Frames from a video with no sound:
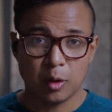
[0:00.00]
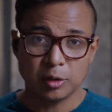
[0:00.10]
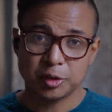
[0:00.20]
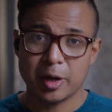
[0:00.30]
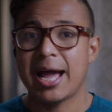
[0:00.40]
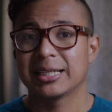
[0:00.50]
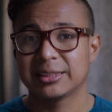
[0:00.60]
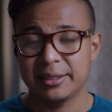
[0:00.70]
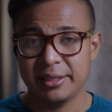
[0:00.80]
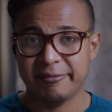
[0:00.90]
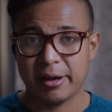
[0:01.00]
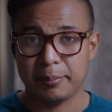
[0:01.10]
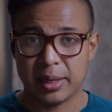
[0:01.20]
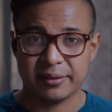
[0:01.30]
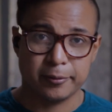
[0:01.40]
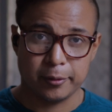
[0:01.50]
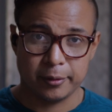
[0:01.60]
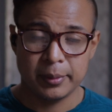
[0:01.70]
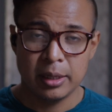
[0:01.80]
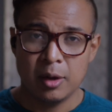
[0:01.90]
also has a DeFi platform,